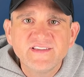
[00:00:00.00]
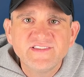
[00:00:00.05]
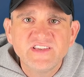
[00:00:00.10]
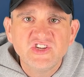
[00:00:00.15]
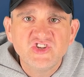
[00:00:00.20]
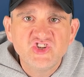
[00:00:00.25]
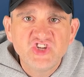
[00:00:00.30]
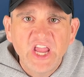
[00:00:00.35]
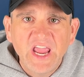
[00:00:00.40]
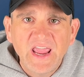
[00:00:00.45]
does
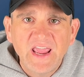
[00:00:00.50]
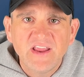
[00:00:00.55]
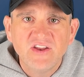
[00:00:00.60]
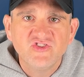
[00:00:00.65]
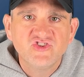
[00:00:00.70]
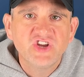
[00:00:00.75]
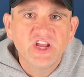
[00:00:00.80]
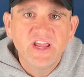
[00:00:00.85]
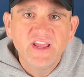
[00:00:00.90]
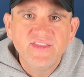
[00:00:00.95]
it
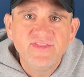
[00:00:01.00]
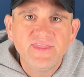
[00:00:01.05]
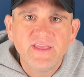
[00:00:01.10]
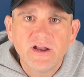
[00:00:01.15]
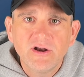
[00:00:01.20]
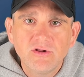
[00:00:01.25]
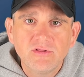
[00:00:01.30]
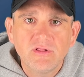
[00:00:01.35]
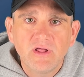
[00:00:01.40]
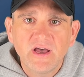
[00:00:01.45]
change in
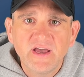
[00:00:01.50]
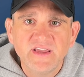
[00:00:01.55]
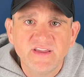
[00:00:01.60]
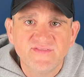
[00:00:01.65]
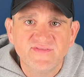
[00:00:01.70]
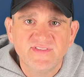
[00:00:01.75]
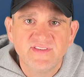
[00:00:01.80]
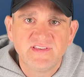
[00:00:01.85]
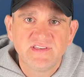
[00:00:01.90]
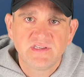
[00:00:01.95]
their
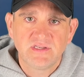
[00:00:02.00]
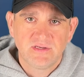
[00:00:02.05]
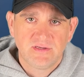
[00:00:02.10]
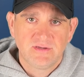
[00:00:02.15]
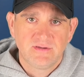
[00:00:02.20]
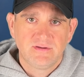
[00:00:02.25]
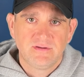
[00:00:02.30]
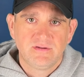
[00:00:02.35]
lives?